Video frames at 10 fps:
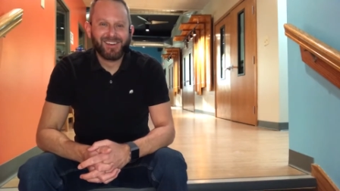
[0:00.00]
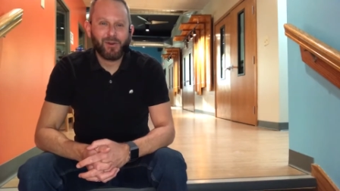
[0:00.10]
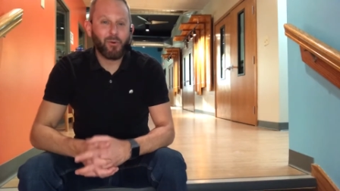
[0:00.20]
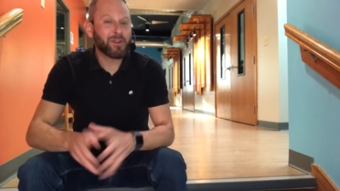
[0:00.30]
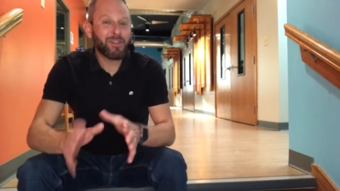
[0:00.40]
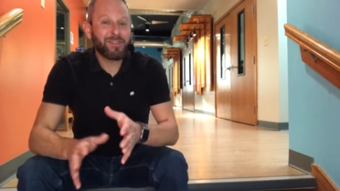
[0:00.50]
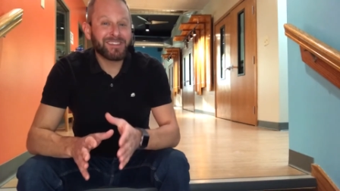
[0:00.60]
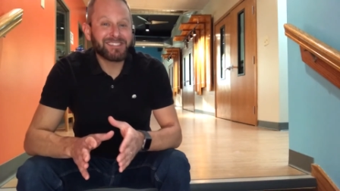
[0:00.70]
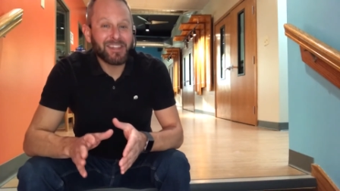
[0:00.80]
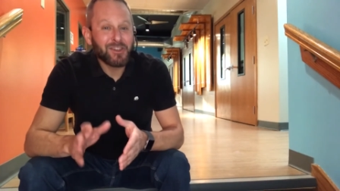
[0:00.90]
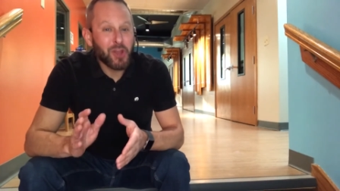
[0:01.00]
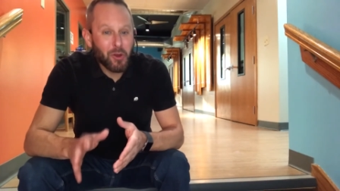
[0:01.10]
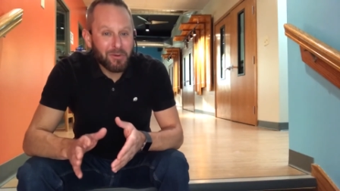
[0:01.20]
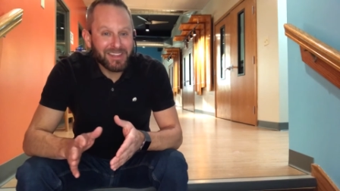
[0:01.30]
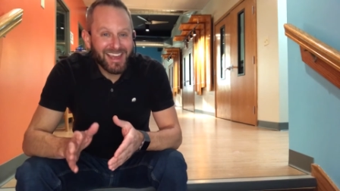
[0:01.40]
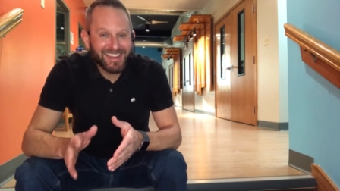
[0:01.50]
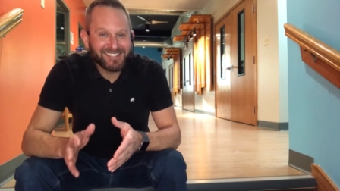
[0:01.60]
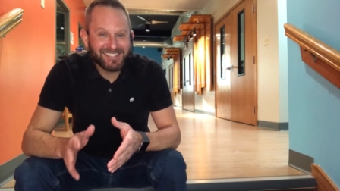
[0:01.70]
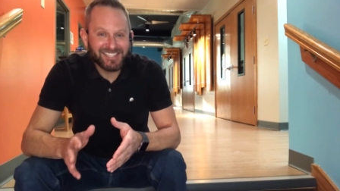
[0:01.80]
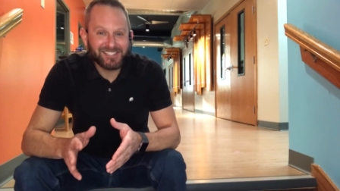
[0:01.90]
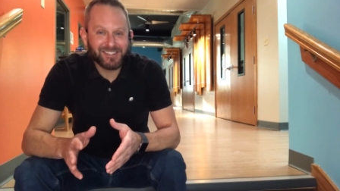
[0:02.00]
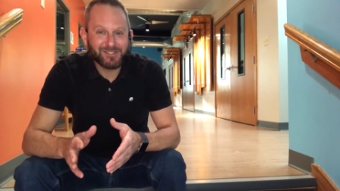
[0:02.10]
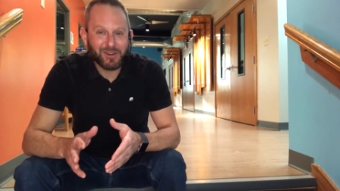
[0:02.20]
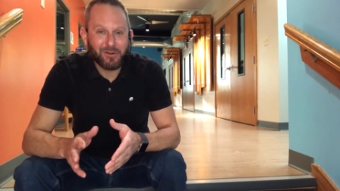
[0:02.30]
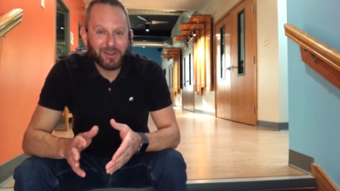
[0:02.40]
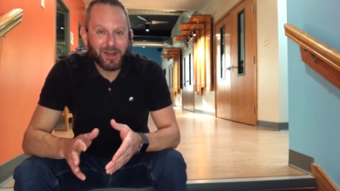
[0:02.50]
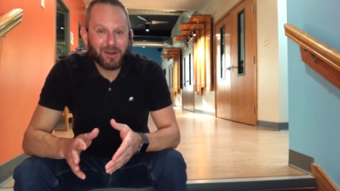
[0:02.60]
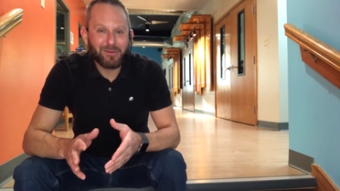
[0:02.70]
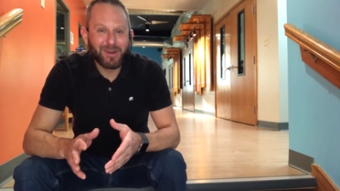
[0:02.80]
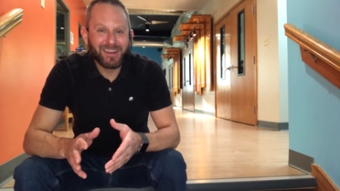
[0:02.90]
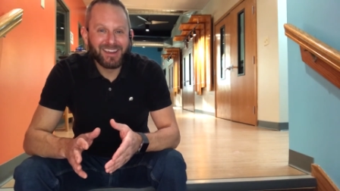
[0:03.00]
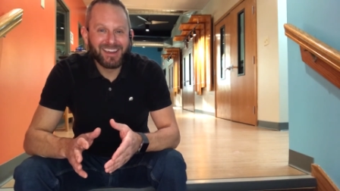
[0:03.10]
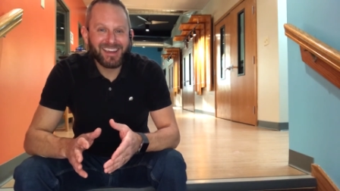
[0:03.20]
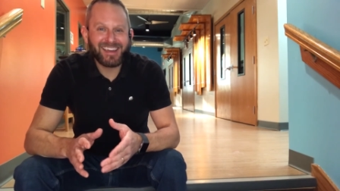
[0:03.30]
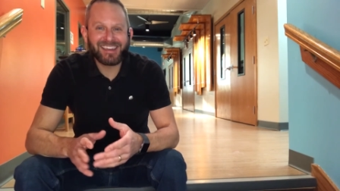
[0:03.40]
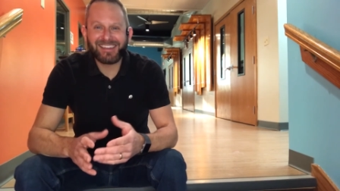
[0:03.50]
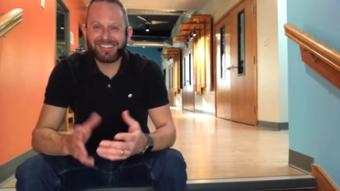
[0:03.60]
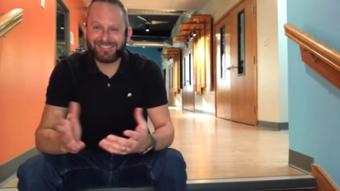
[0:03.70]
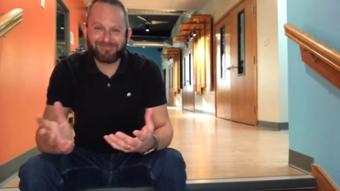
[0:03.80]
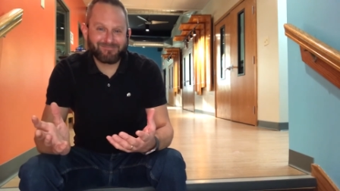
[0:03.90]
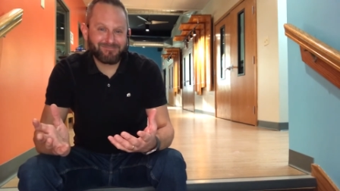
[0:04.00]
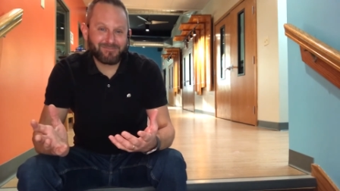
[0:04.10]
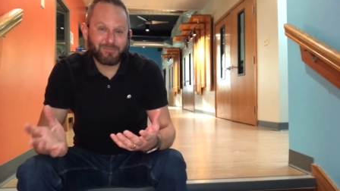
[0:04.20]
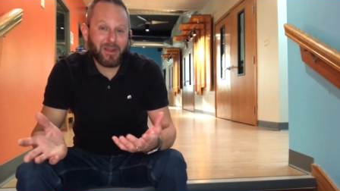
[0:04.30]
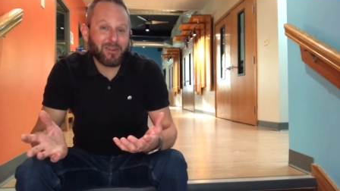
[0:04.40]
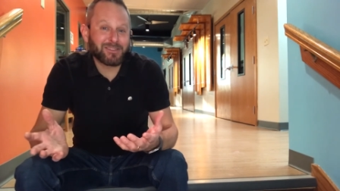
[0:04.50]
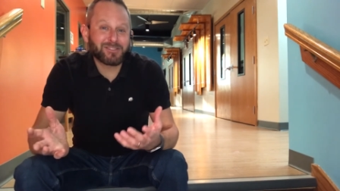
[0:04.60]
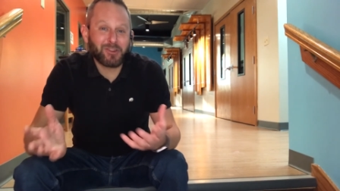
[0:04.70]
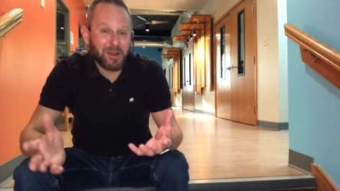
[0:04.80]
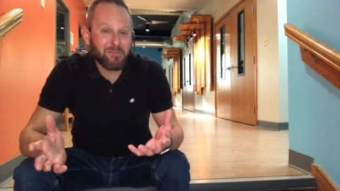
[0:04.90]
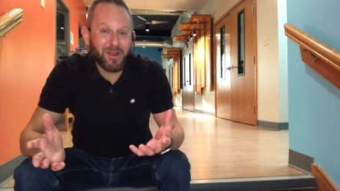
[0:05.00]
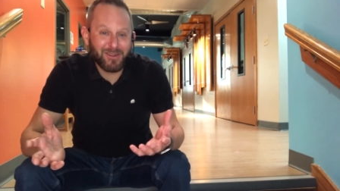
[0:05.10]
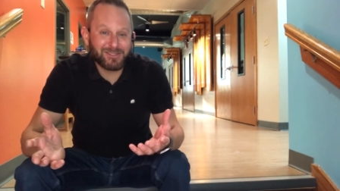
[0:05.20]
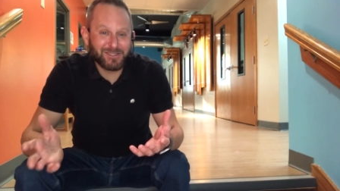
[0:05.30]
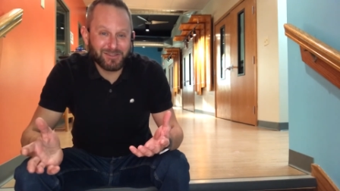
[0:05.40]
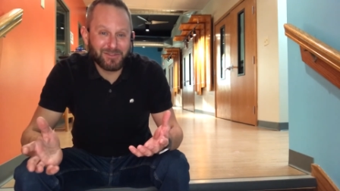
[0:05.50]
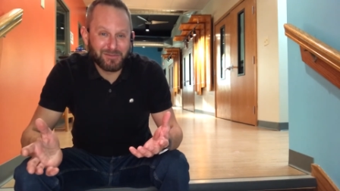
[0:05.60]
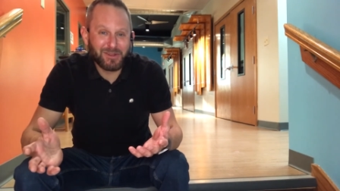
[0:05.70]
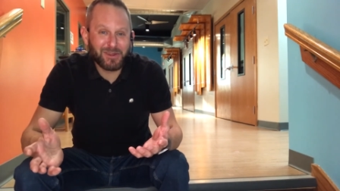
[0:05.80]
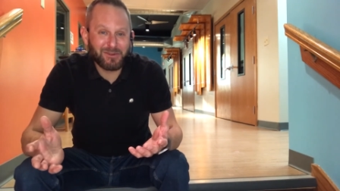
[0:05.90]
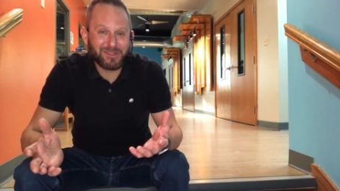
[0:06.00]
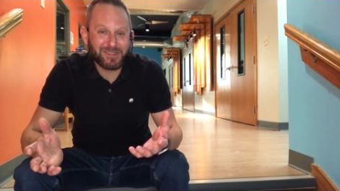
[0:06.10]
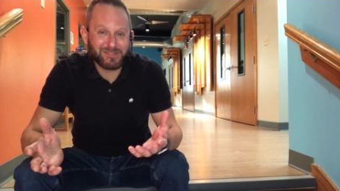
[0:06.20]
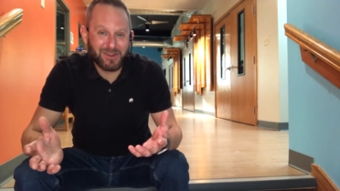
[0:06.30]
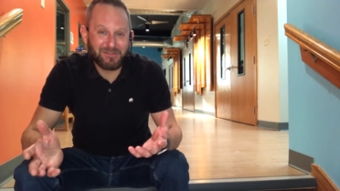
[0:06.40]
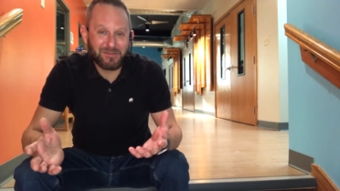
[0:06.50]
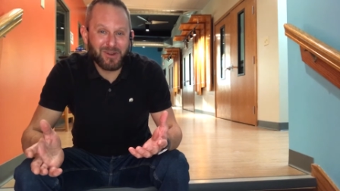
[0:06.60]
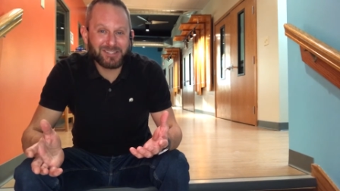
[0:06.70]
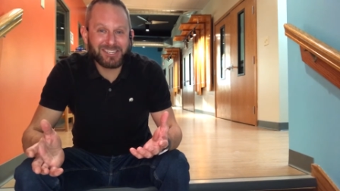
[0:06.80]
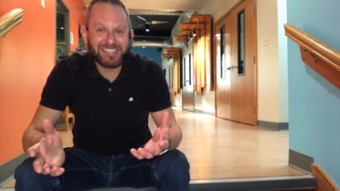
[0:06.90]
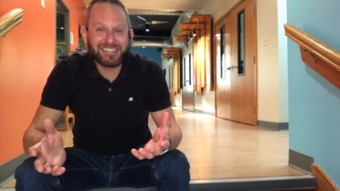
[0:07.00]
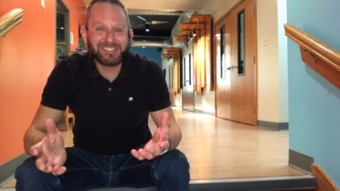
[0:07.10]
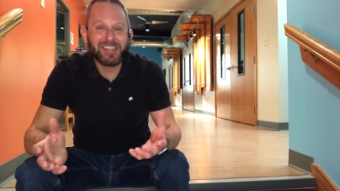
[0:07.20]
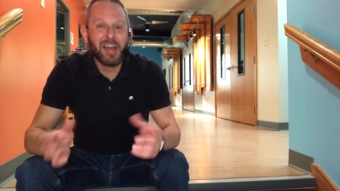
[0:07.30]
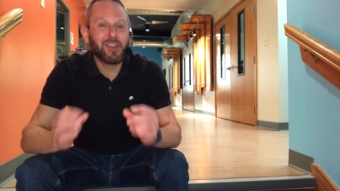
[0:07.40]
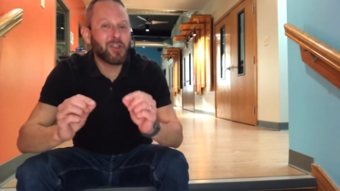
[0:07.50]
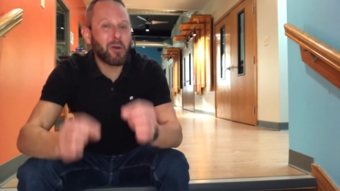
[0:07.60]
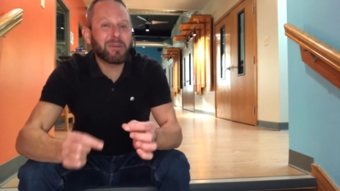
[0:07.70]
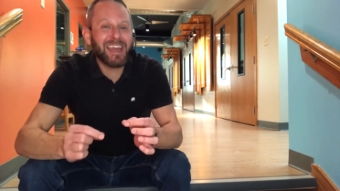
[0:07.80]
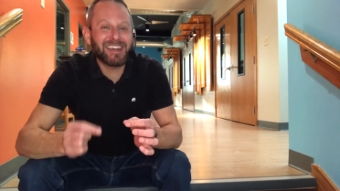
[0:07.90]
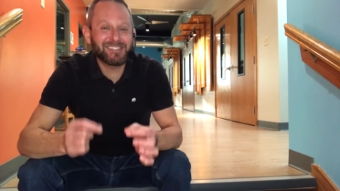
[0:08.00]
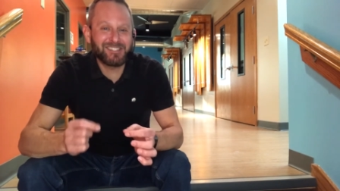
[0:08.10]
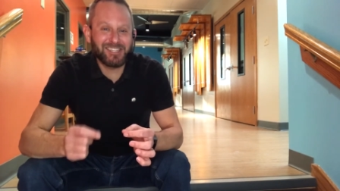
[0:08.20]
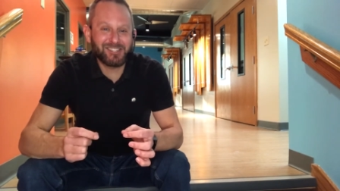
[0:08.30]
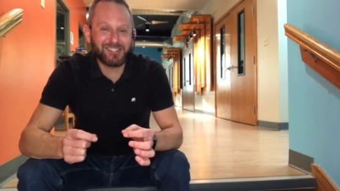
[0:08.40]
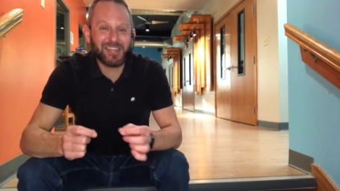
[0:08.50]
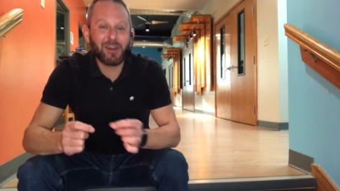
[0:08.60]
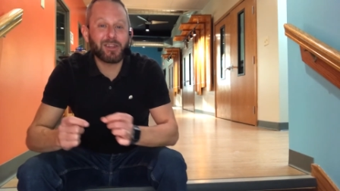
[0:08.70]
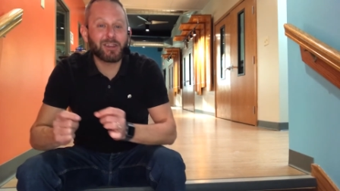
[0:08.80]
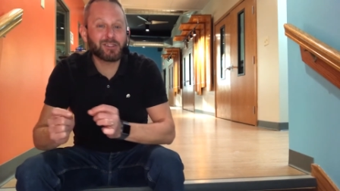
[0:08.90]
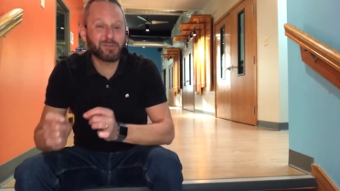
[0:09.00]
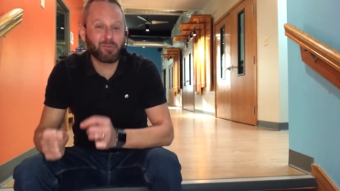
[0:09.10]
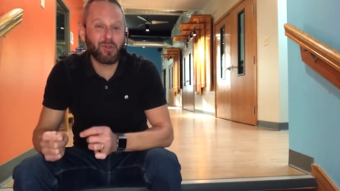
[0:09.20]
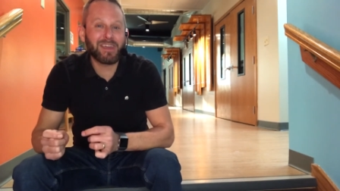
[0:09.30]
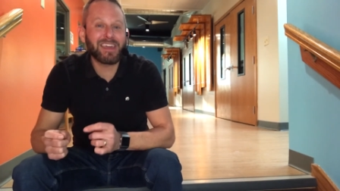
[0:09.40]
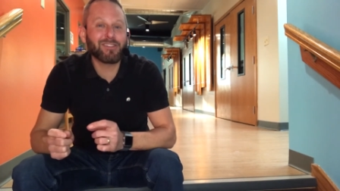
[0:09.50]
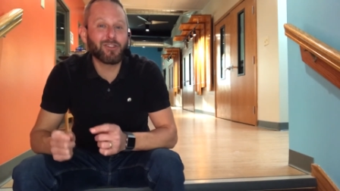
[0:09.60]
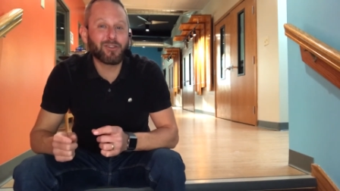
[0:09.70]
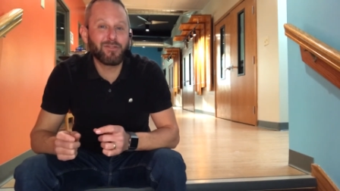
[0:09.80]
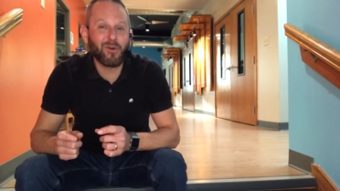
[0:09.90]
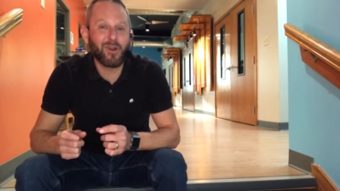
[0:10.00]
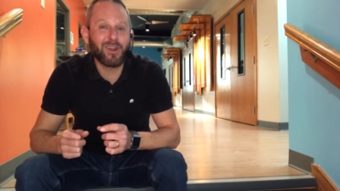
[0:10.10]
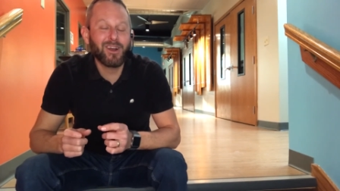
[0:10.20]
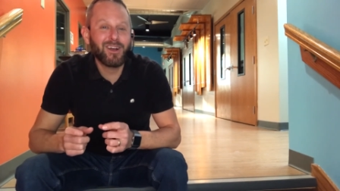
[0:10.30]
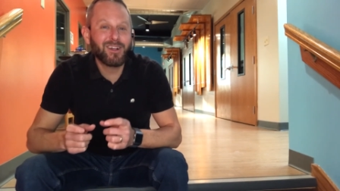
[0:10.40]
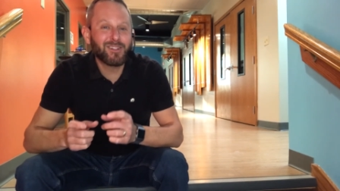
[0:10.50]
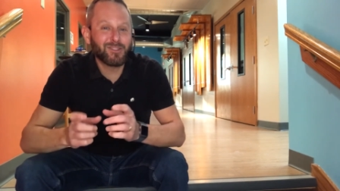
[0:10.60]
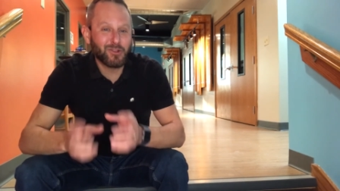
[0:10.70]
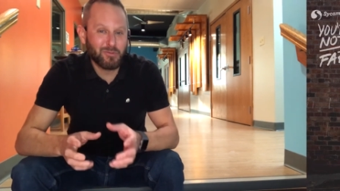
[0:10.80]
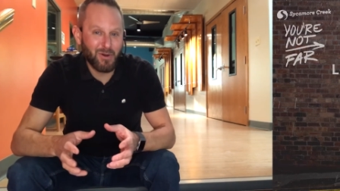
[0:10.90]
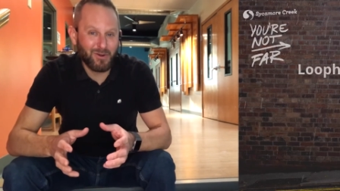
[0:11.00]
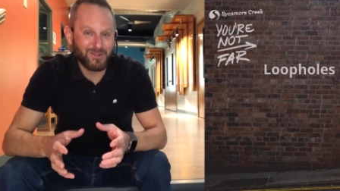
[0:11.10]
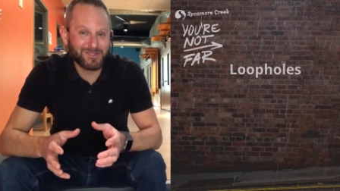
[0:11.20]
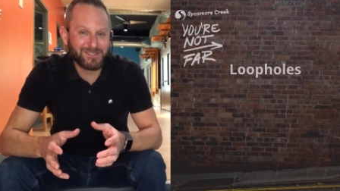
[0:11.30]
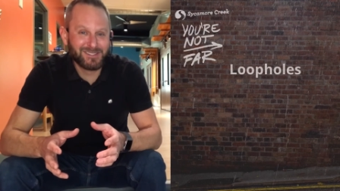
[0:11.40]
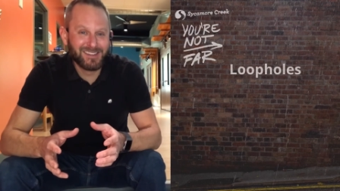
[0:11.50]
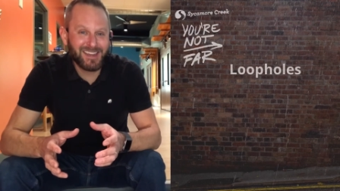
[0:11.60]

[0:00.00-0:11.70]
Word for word: One of the things that nobody had to teach us growing up, eh, parents, grandparents, you're familiar with this, right, from watching kids, nobody had to teach us how to exploit and look for loopholes.